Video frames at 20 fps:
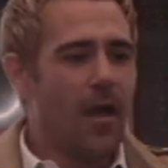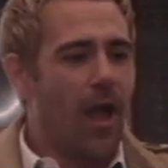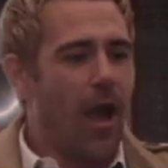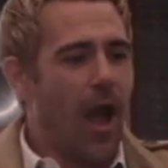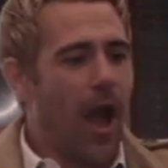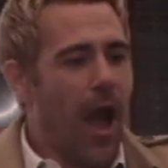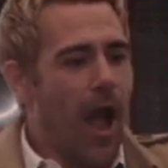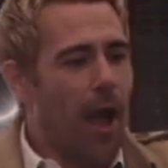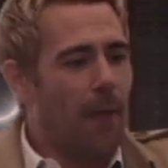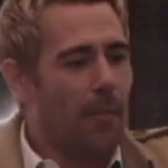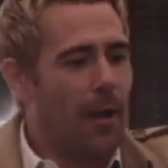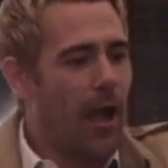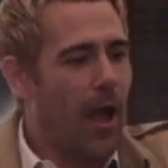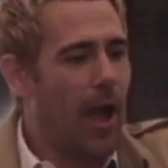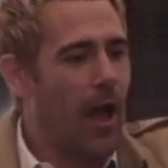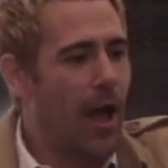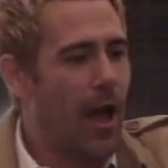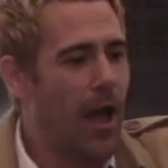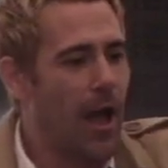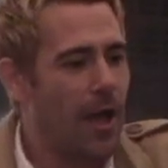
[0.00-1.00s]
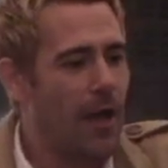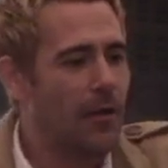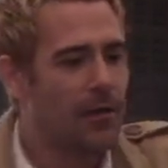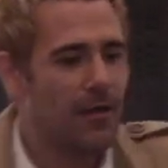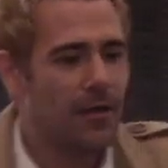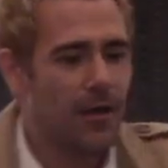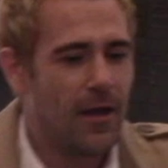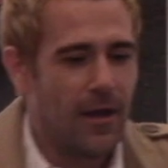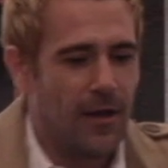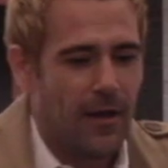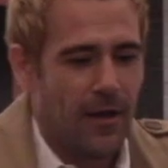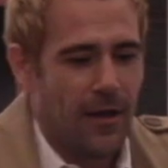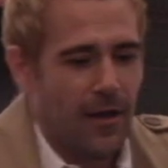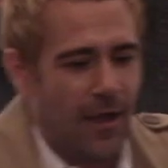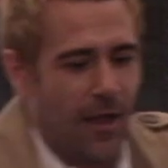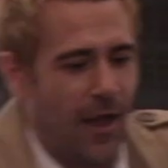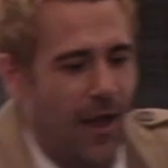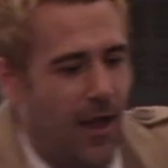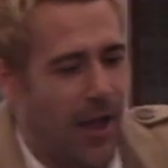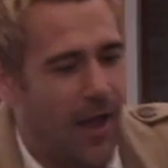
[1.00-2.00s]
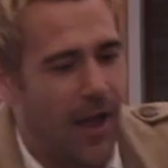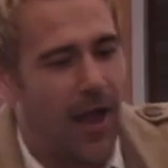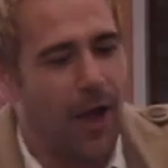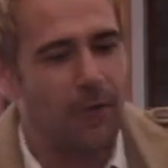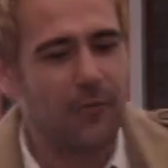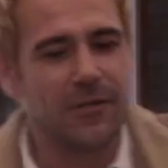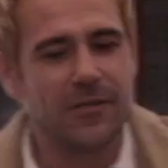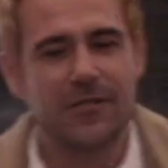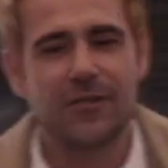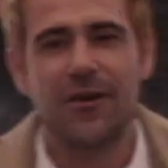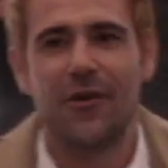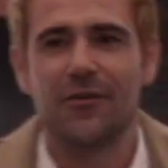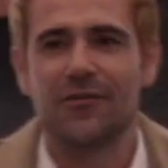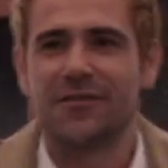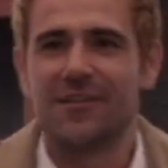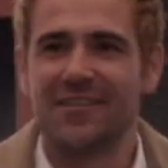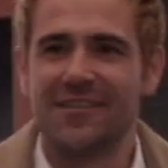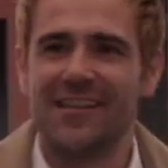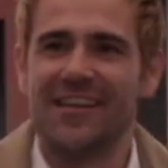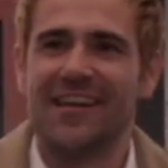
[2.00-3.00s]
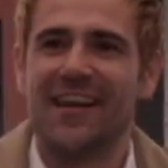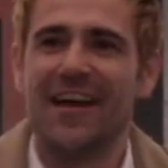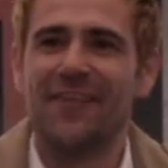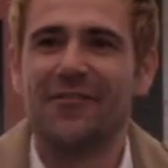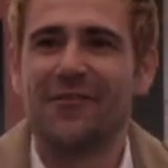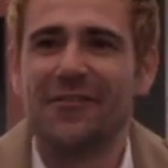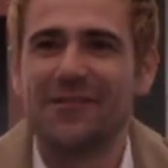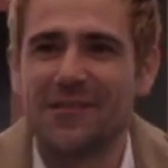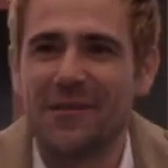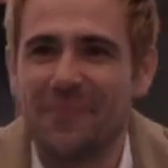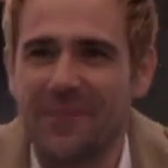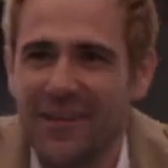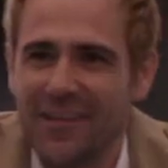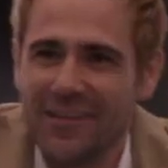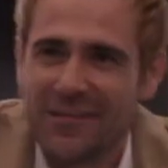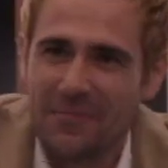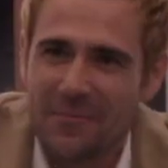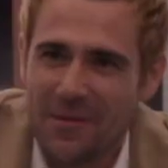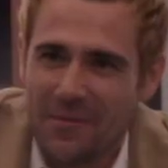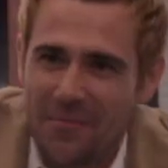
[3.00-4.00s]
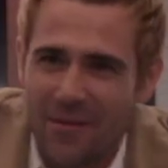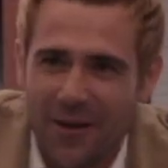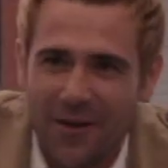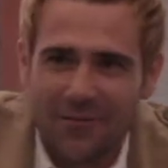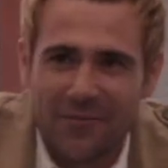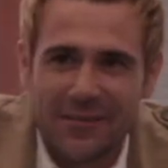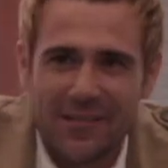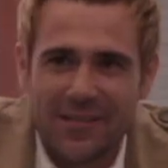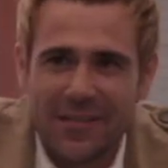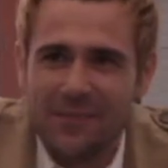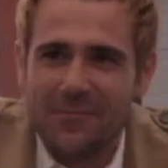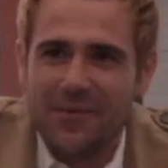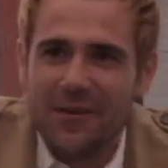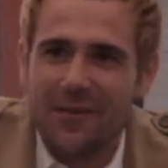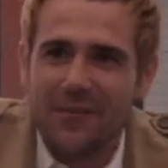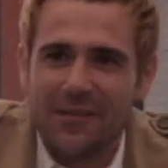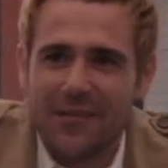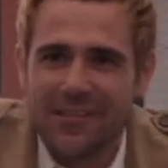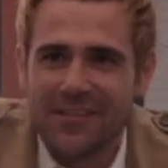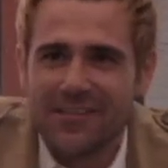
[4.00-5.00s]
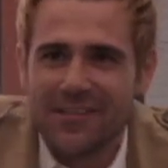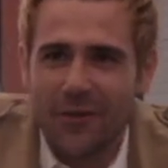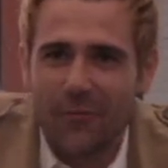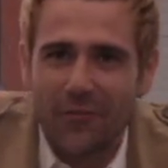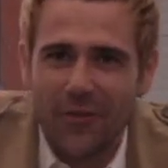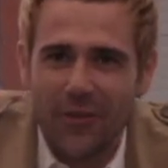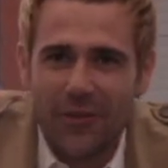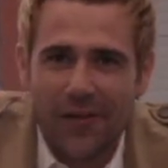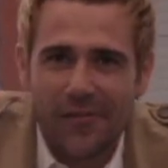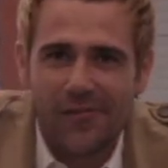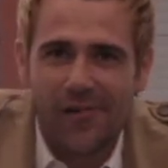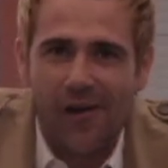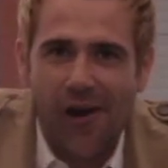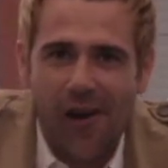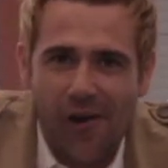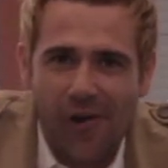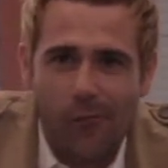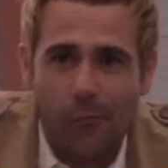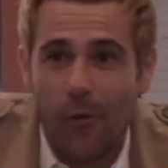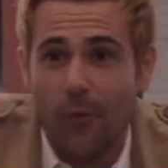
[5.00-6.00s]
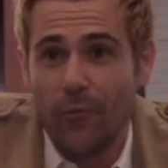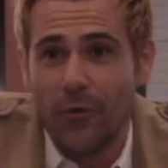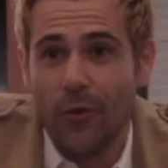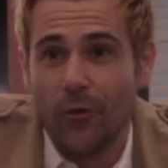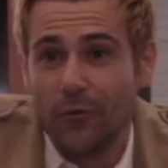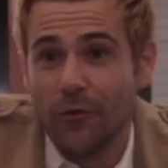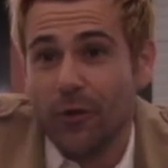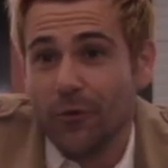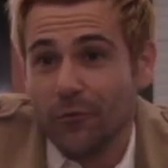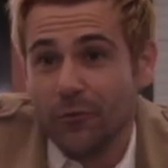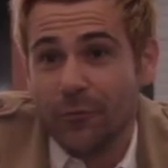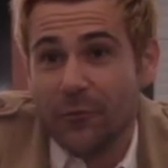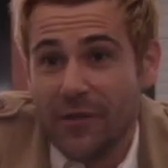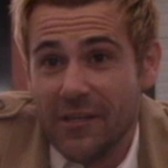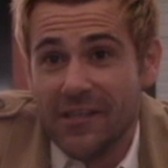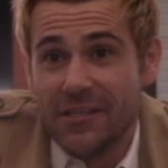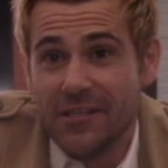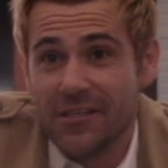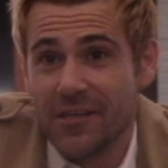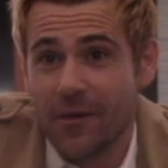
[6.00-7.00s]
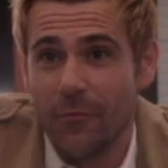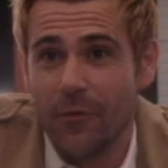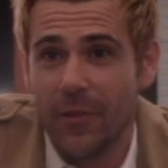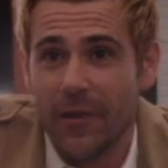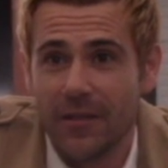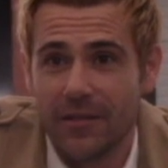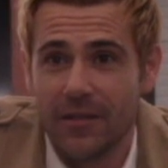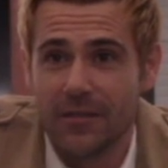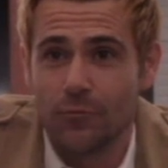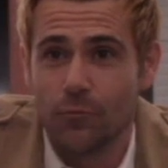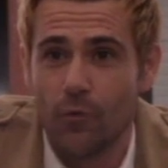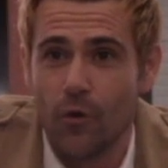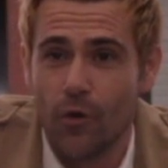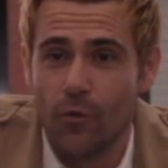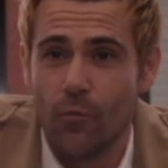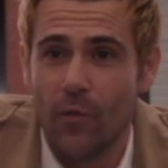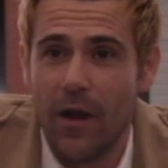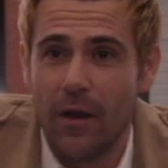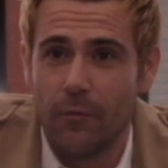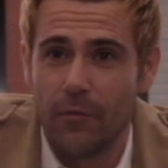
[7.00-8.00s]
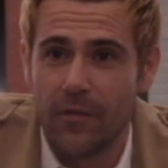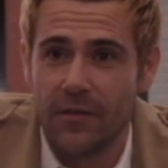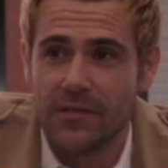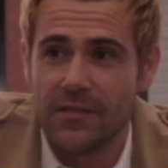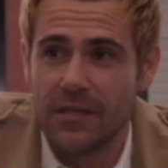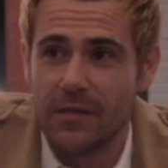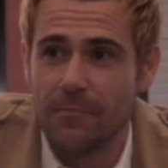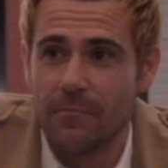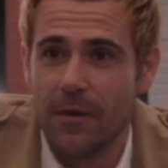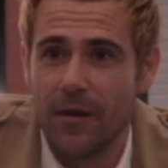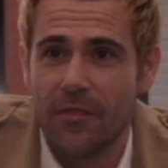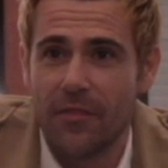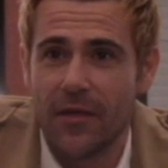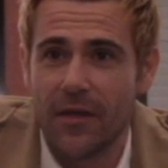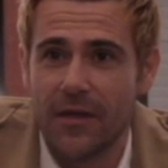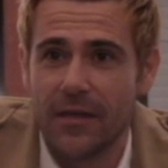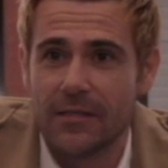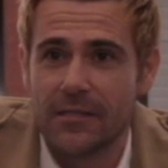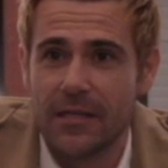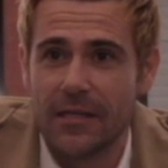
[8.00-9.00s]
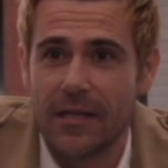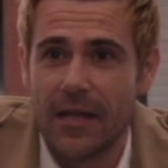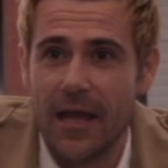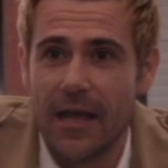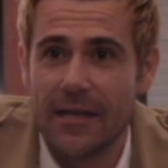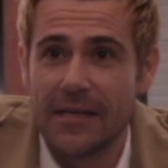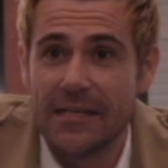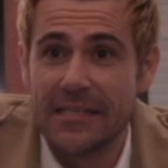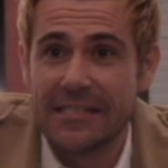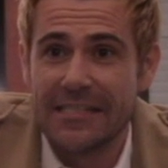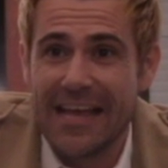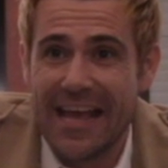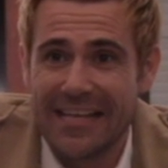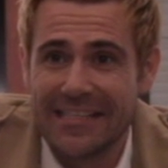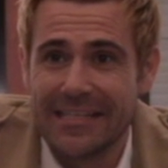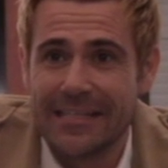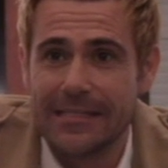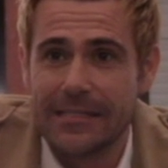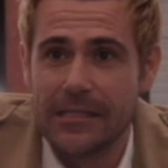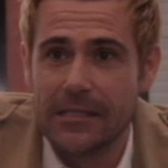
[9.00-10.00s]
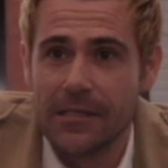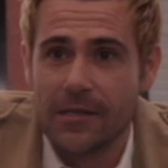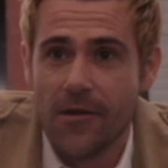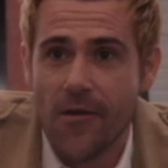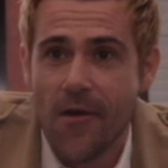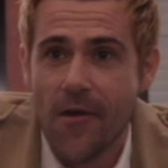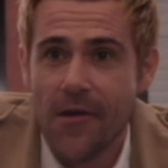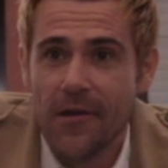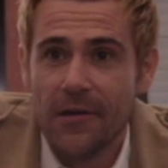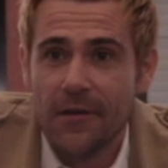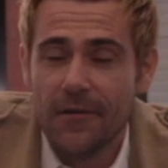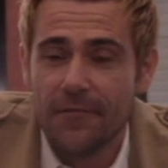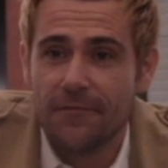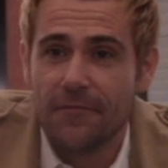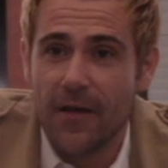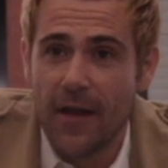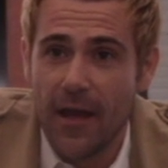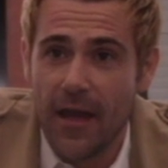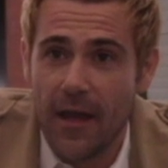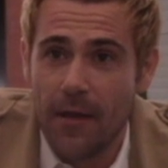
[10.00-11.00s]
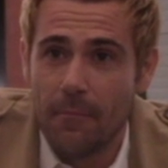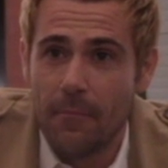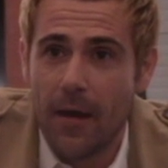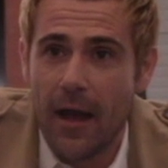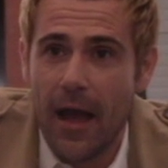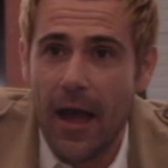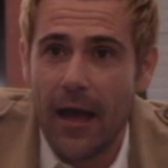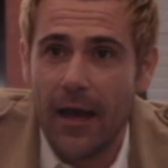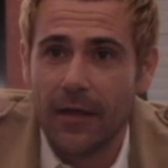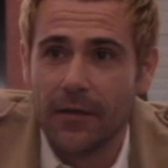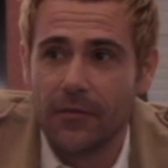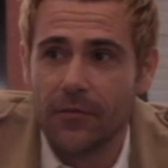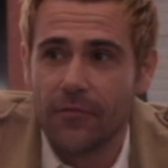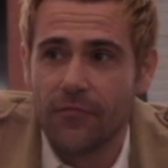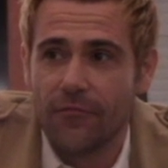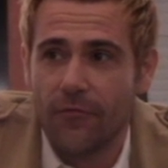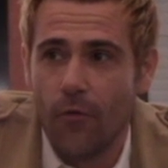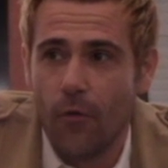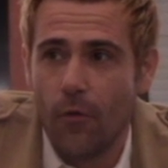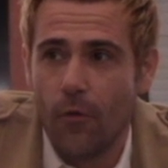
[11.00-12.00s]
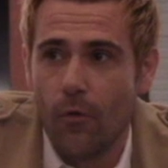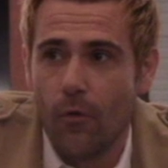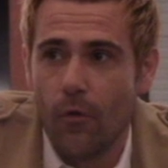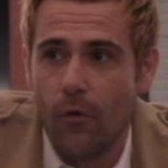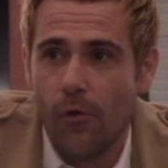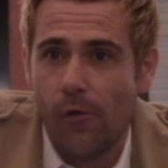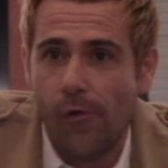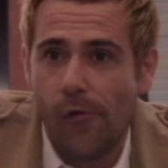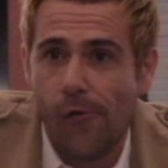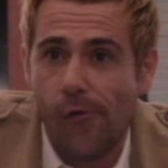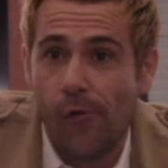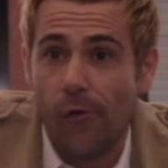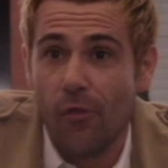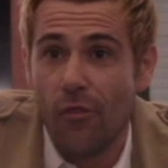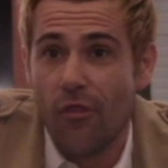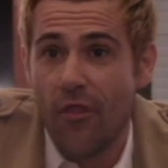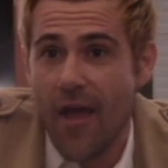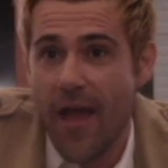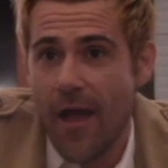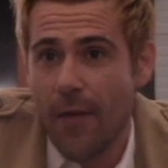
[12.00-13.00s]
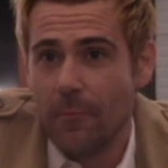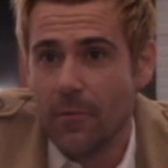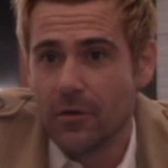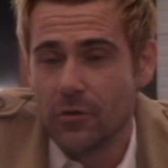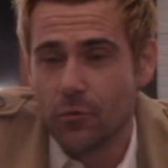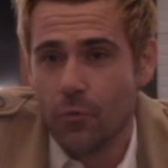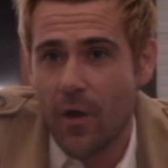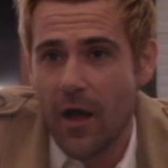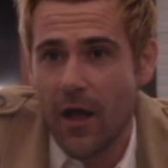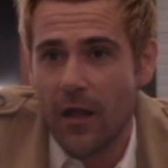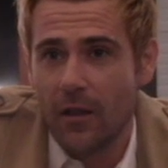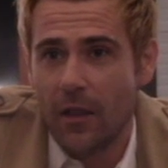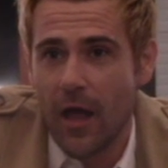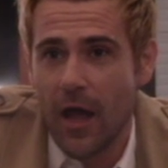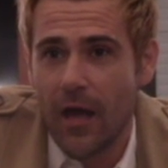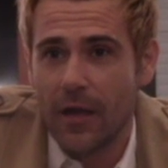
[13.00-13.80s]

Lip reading: How does Constantine ever assimilate to being part of a team? You know, he's someone that, well, we all know the way, he's someone that doesn't work well with the team, but I think it's a necessity for him and for them as well.